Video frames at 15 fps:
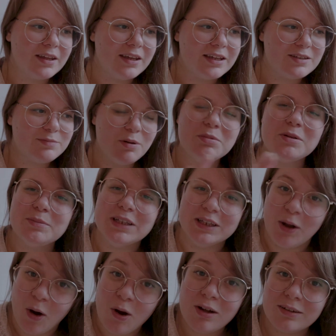it's probably
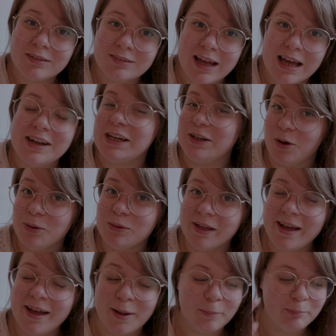not, and I know
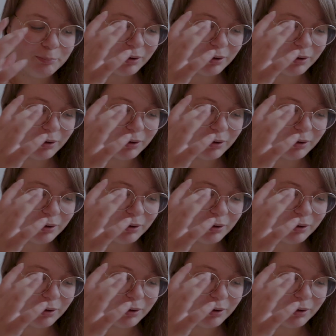that,